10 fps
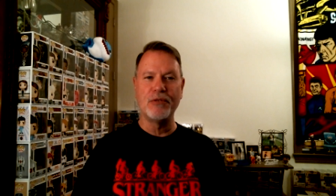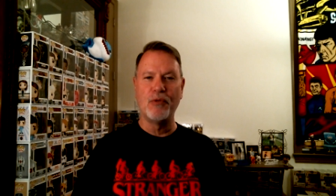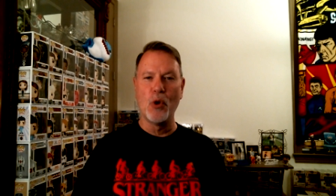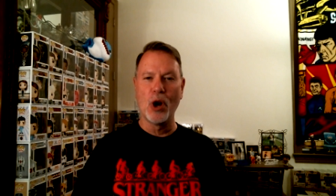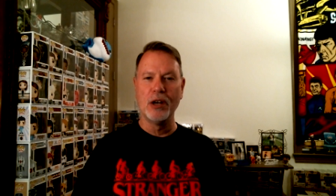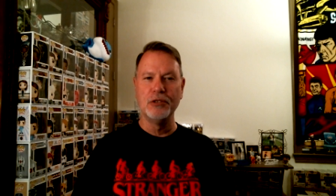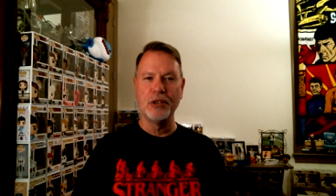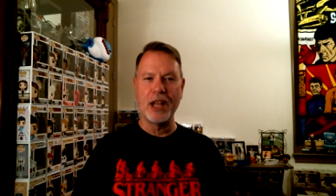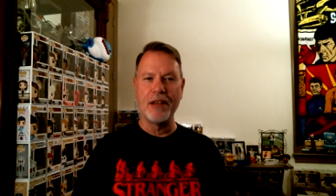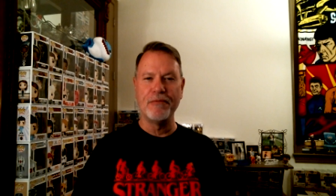
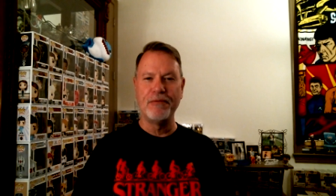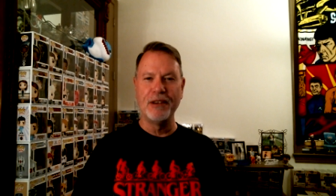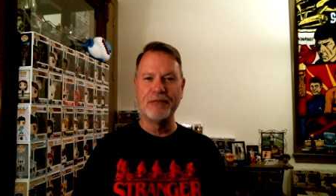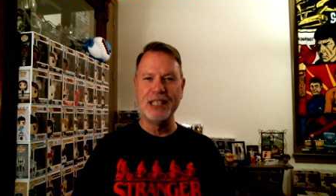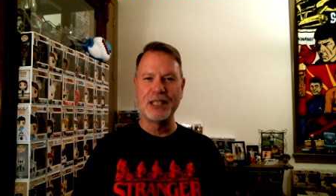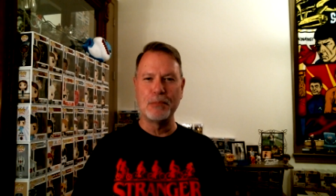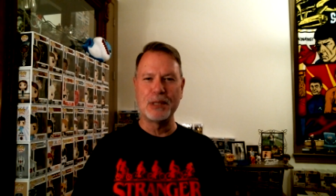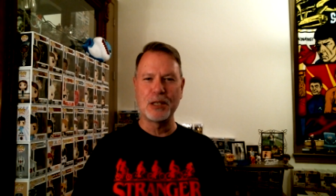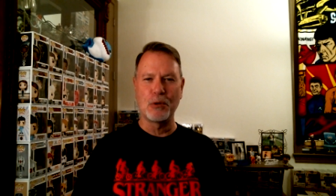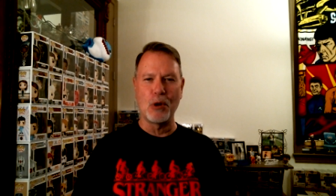450
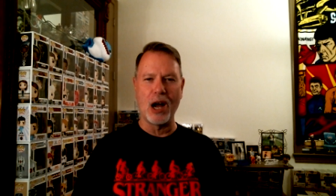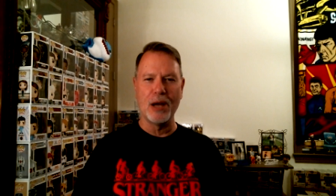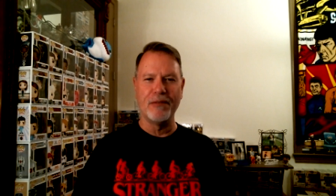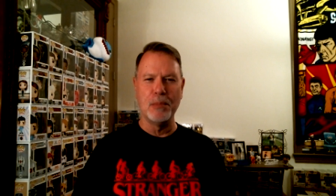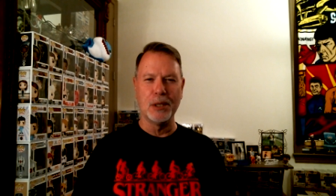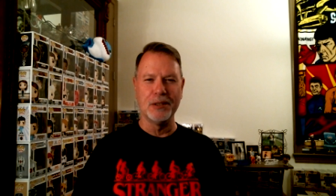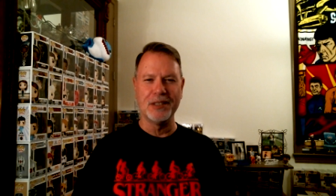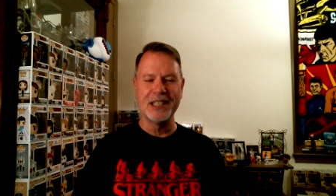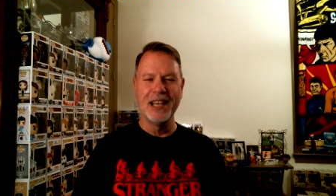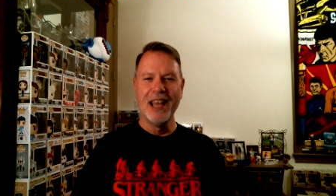
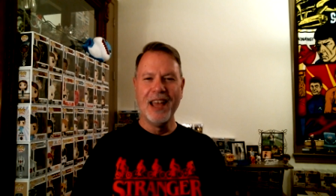subscribers.